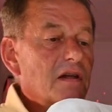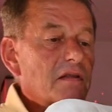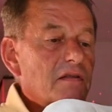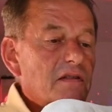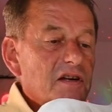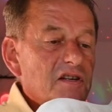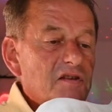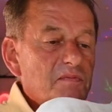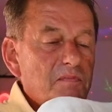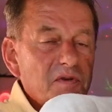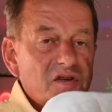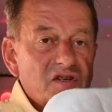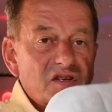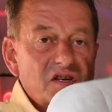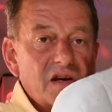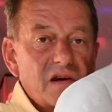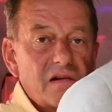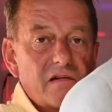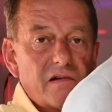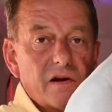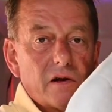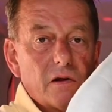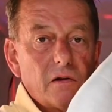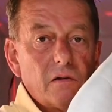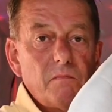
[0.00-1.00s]
this
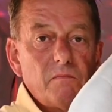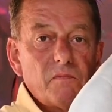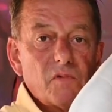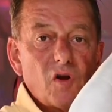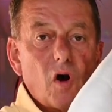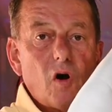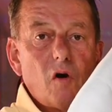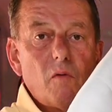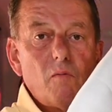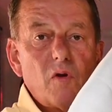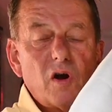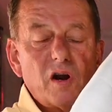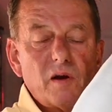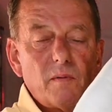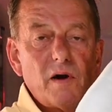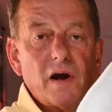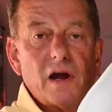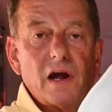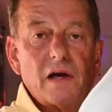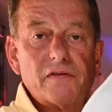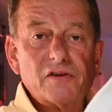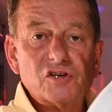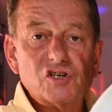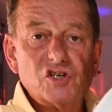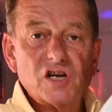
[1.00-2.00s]
material, on one of
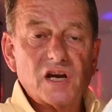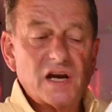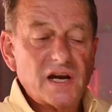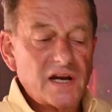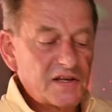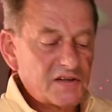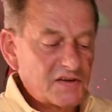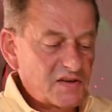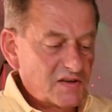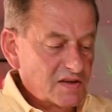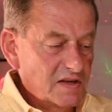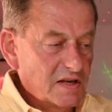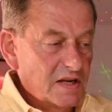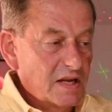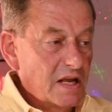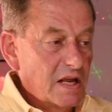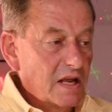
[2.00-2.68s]
my other chairs,